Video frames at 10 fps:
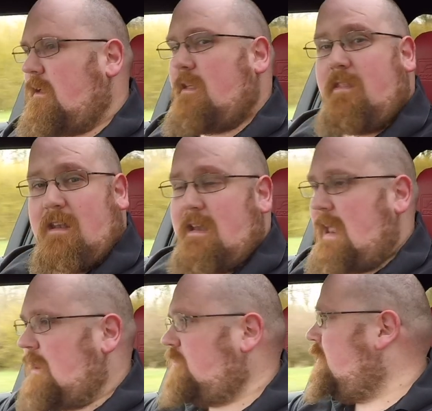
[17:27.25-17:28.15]
than an
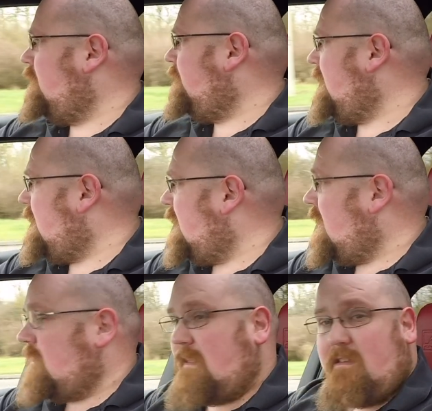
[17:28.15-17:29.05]
SUV,
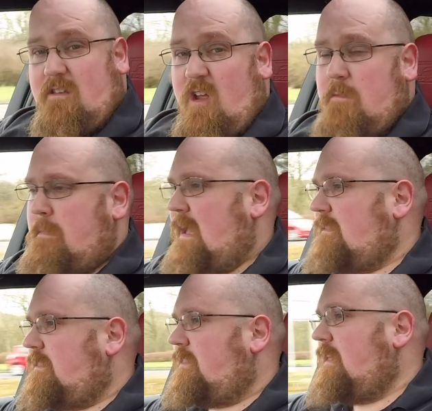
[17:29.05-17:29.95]
and that's no
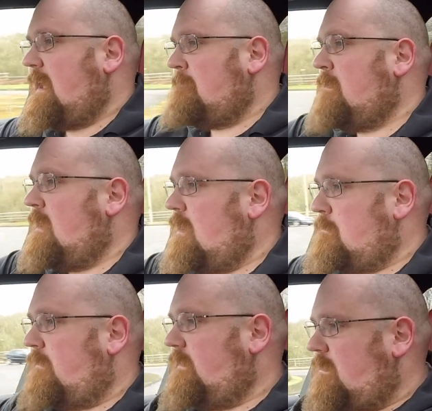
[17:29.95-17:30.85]
bad thing.
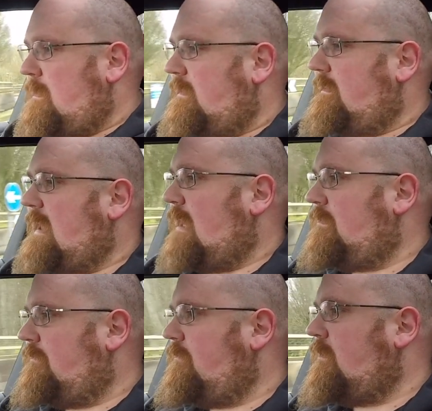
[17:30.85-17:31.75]
But visibility out
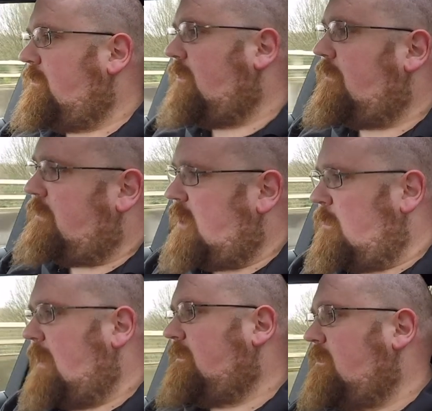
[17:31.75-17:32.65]
the front of the
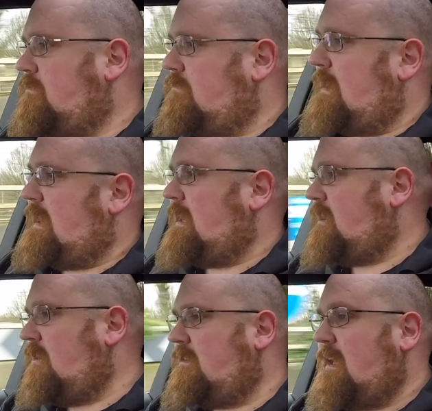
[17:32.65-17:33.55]
UX is really
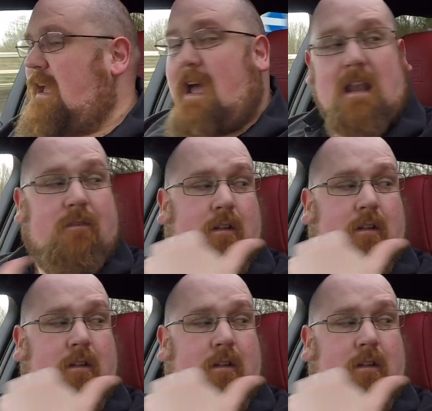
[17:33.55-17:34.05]
good, and if you